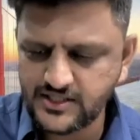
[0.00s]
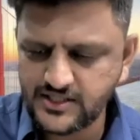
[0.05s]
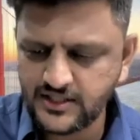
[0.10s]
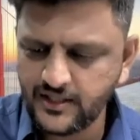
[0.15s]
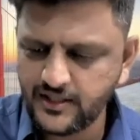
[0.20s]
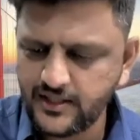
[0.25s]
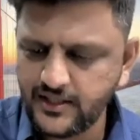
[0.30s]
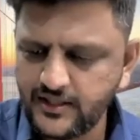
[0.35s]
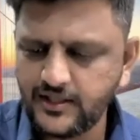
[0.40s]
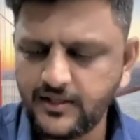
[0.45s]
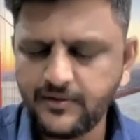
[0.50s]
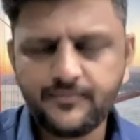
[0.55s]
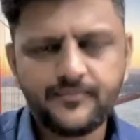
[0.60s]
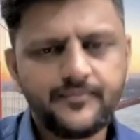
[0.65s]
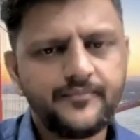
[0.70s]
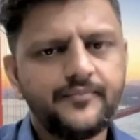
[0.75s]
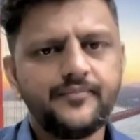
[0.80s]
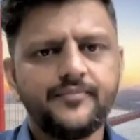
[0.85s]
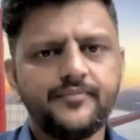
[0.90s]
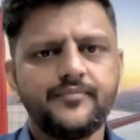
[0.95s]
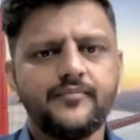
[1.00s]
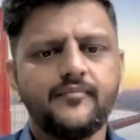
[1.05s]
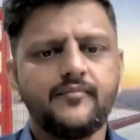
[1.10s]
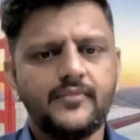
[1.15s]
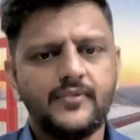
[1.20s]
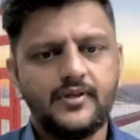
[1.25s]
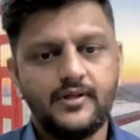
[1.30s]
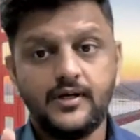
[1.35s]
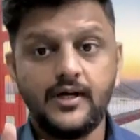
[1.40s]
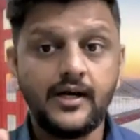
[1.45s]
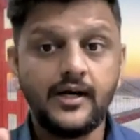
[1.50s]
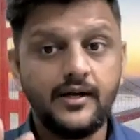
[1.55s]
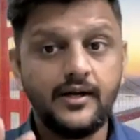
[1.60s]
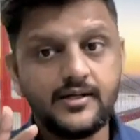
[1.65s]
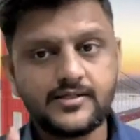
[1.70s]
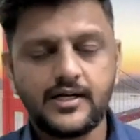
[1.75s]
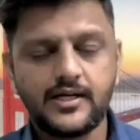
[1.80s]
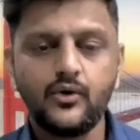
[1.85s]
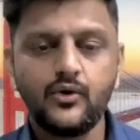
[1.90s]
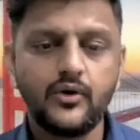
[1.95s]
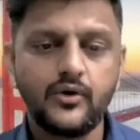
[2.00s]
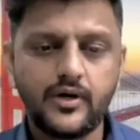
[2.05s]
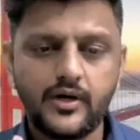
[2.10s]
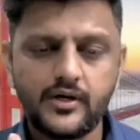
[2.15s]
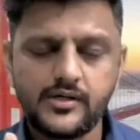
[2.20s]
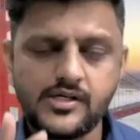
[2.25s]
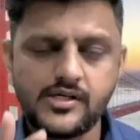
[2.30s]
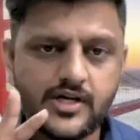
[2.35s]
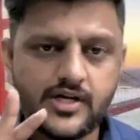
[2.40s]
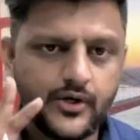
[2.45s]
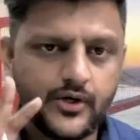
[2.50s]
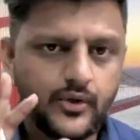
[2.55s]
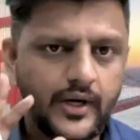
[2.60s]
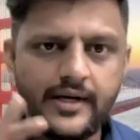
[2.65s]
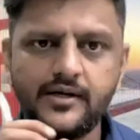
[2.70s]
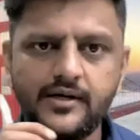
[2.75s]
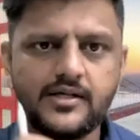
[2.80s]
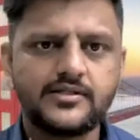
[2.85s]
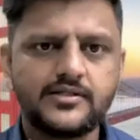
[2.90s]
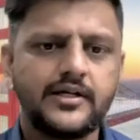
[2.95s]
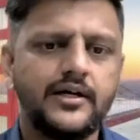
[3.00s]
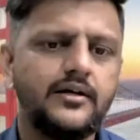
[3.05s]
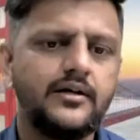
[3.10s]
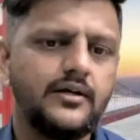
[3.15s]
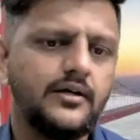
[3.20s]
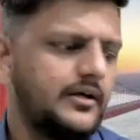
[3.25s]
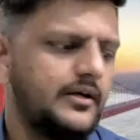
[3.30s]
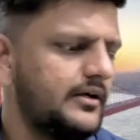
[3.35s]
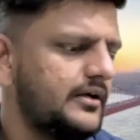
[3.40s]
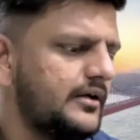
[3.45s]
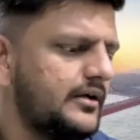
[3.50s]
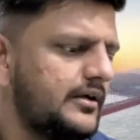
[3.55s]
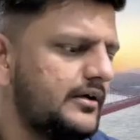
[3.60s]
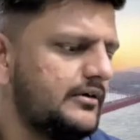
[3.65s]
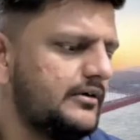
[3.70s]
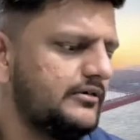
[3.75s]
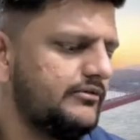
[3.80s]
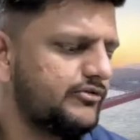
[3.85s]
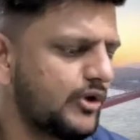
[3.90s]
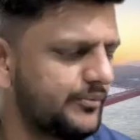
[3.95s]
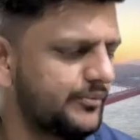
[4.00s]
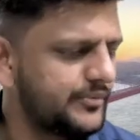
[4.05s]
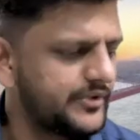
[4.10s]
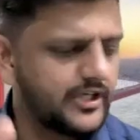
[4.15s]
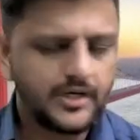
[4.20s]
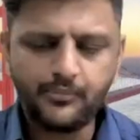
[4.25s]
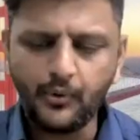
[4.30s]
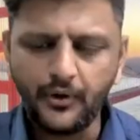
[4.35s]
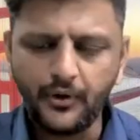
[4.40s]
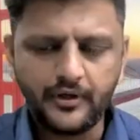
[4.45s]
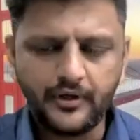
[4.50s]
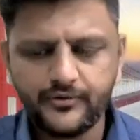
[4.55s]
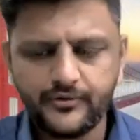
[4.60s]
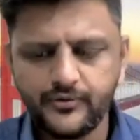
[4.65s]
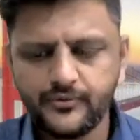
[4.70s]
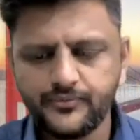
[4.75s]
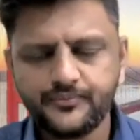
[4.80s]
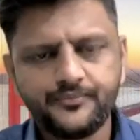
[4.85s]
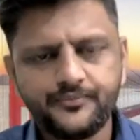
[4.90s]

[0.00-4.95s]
Hai ki nahi? Understand? Okay. Just try to understand from their point of view.